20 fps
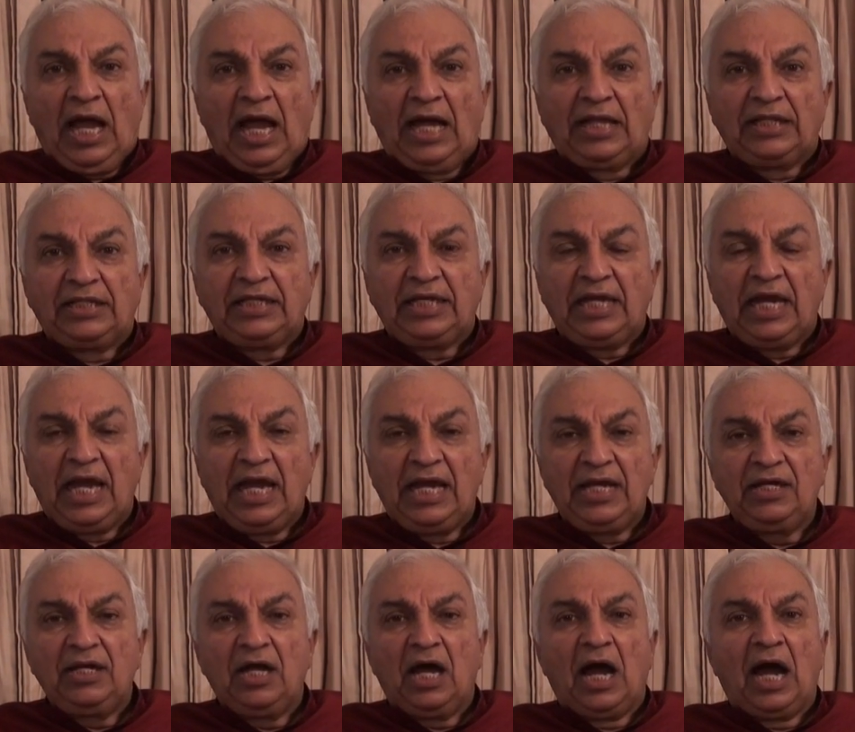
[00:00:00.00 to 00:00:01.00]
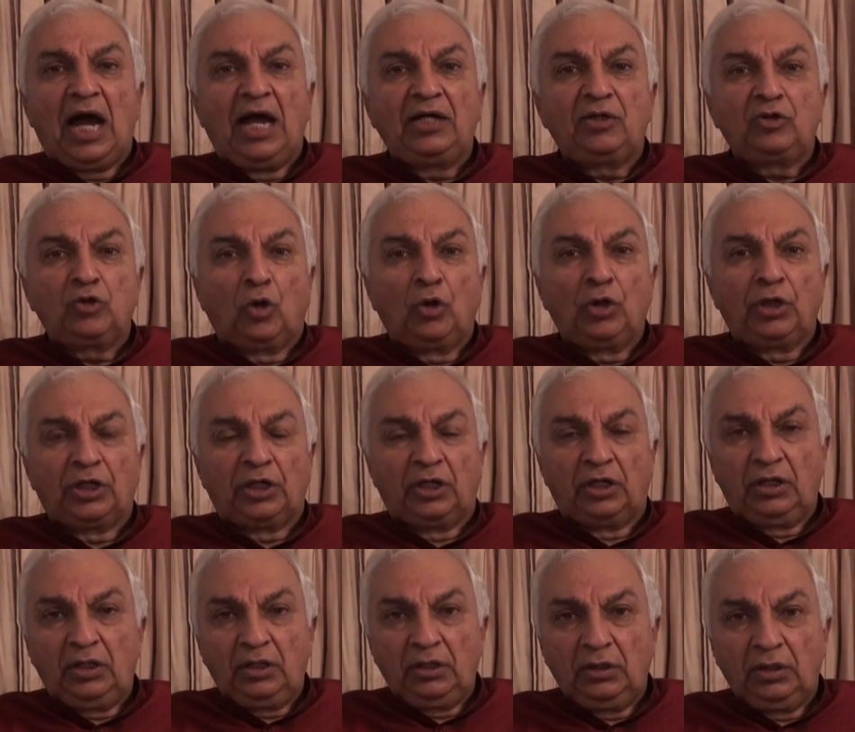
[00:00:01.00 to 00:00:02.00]
At the end, I told
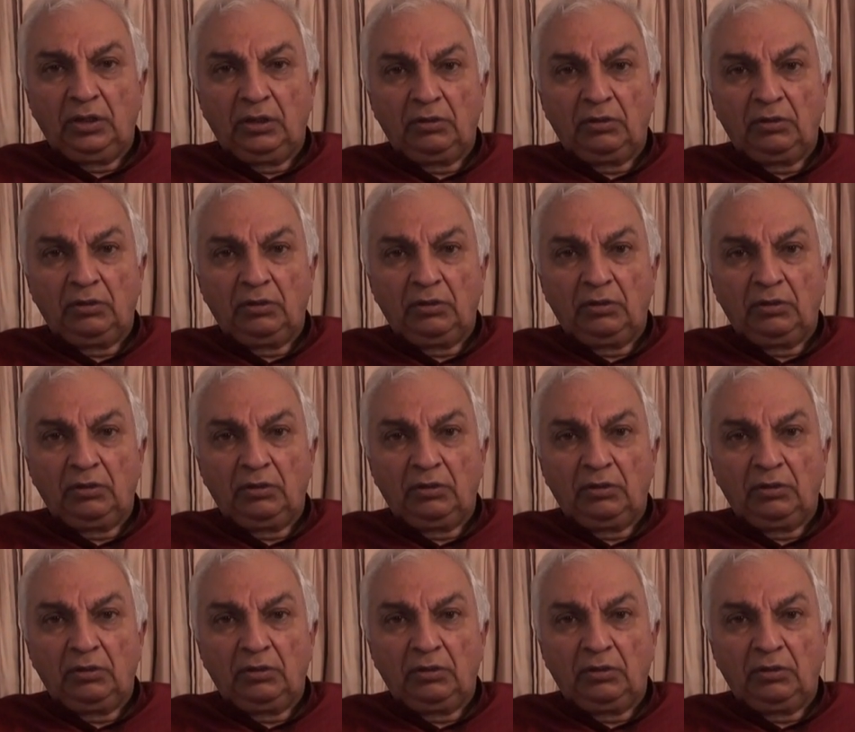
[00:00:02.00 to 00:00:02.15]
her,